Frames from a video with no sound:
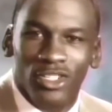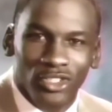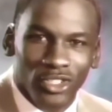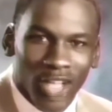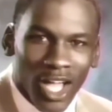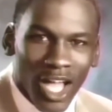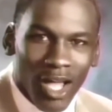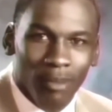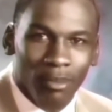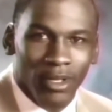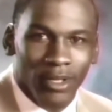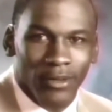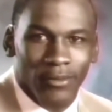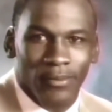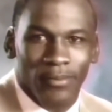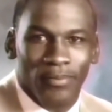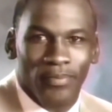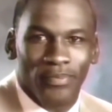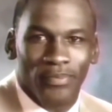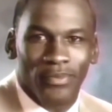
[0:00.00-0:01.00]
Stop it.
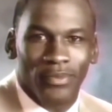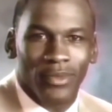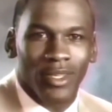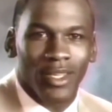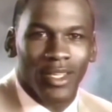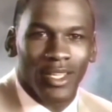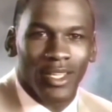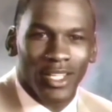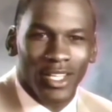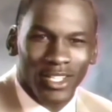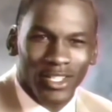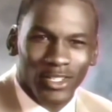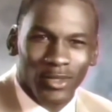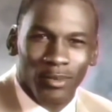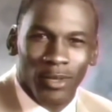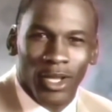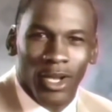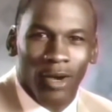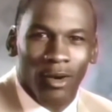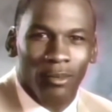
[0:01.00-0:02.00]
Get
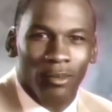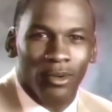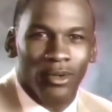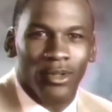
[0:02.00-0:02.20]
some help.